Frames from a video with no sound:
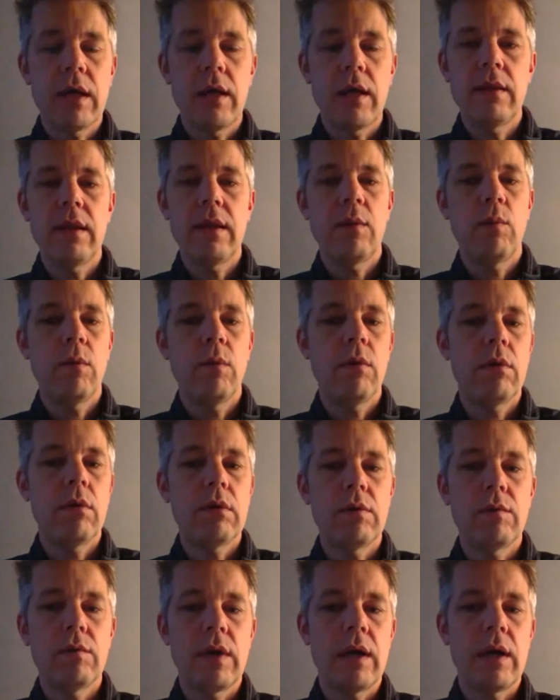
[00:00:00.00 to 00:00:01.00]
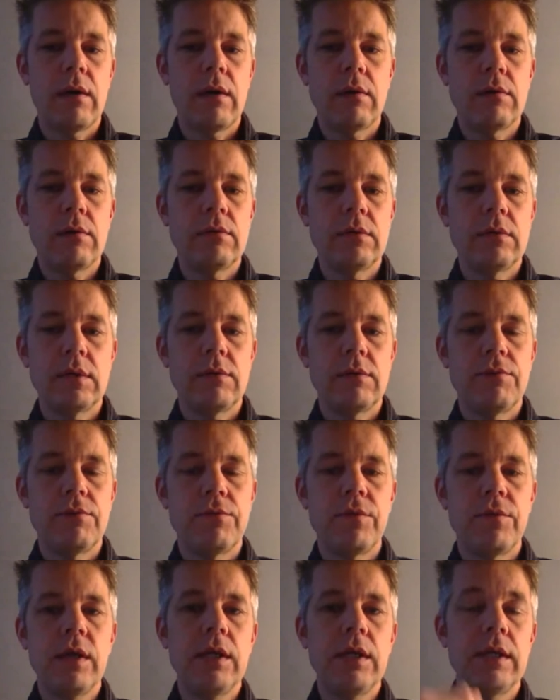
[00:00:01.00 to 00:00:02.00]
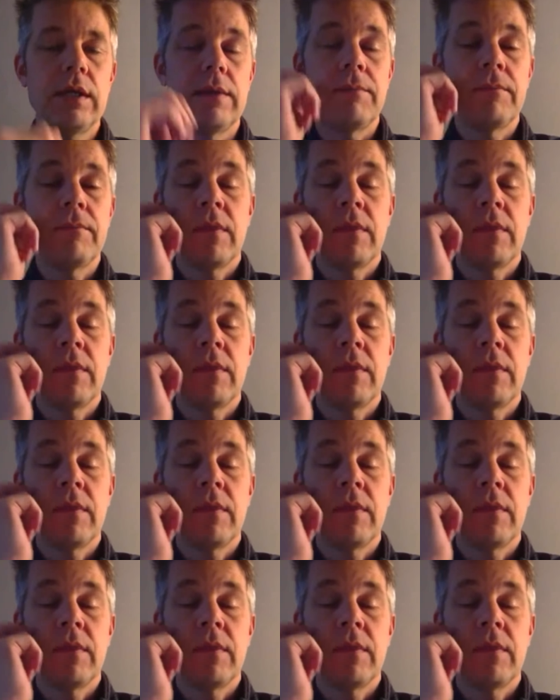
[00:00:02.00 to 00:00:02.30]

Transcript: can they walk around freely.